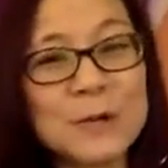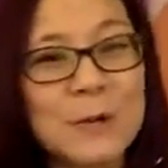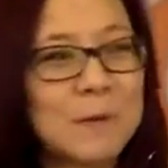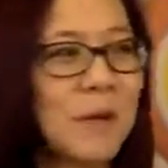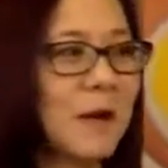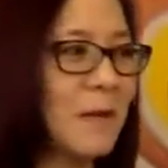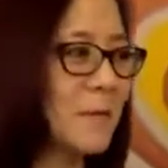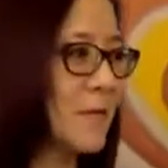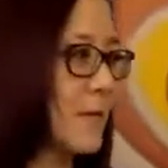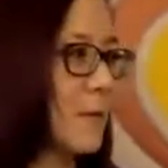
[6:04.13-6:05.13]
So it
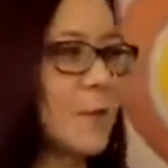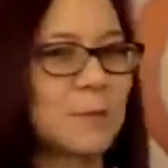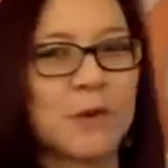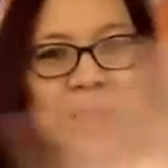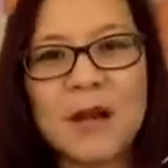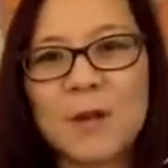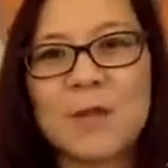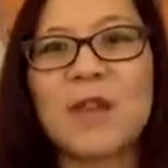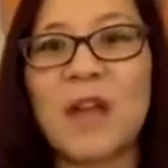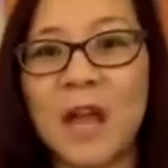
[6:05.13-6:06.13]
becomes this whole spread
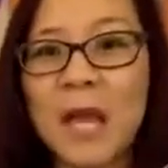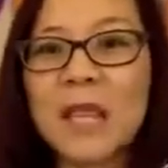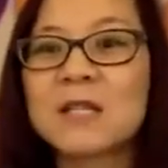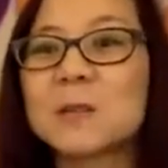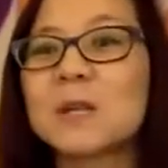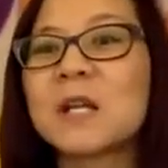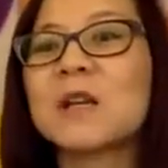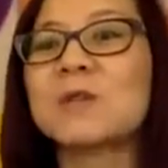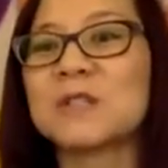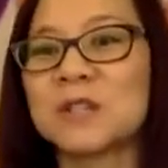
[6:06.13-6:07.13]
out thing. And that's what I
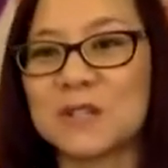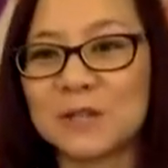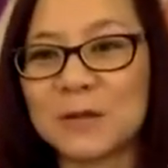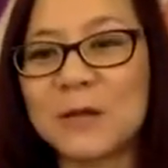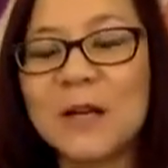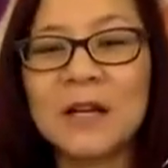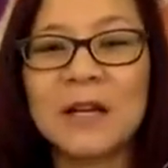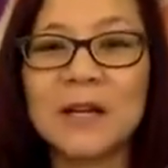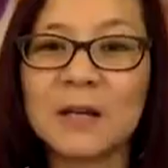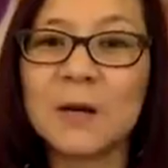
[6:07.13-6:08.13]
used to do
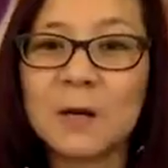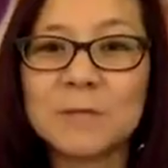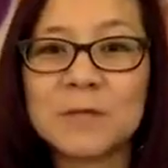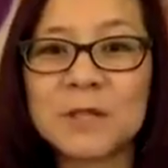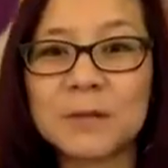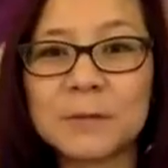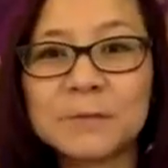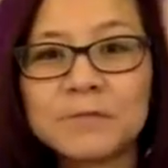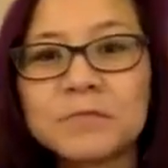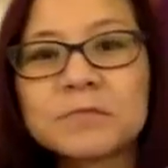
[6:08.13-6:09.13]
at home too.
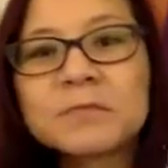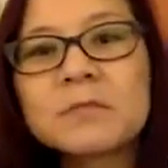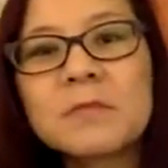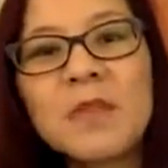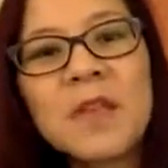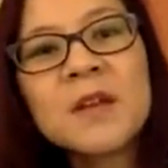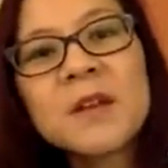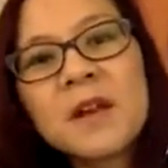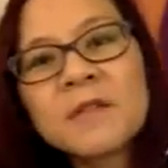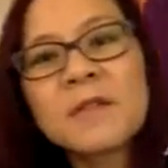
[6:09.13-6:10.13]
I
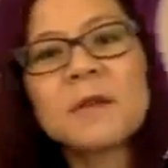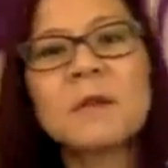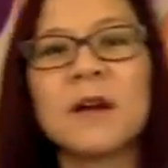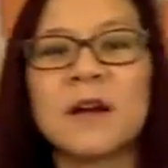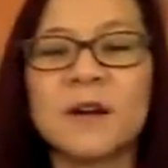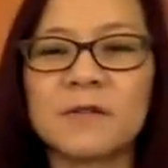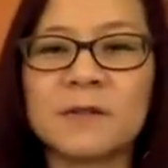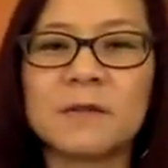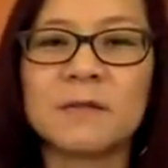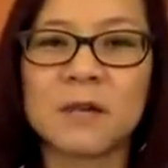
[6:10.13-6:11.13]
never,
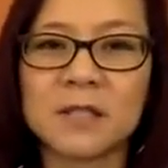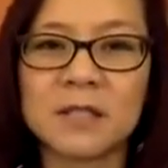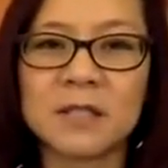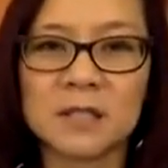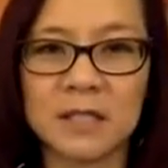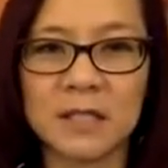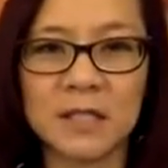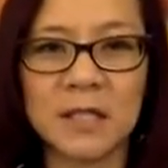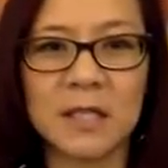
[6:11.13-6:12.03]
ever wanted to clean it.